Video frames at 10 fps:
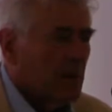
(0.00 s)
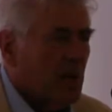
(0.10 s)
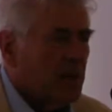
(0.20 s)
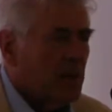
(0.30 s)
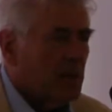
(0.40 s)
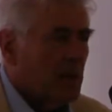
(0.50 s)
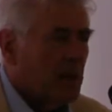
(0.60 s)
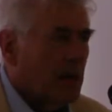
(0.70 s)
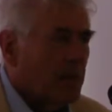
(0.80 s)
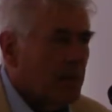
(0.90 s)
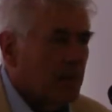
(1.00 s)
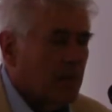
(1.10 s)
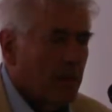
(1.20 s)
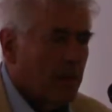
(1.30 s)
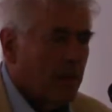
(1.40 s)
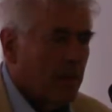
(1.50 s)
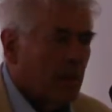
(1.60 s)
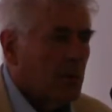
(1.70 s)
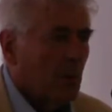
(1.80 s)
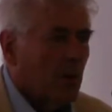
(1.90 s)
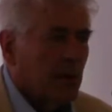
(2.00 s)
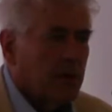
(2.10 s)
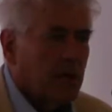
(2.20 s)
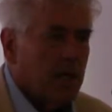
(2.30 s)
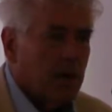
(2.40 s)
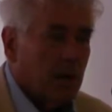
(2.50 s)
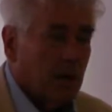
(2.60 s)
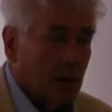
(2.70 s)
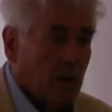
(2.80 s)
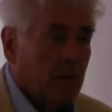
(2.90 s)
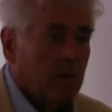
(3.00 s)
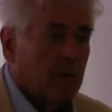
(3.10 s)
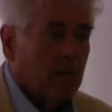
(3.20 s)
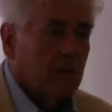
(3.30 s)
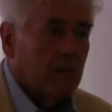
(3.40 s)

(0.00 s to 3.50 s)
prices went up, but quality of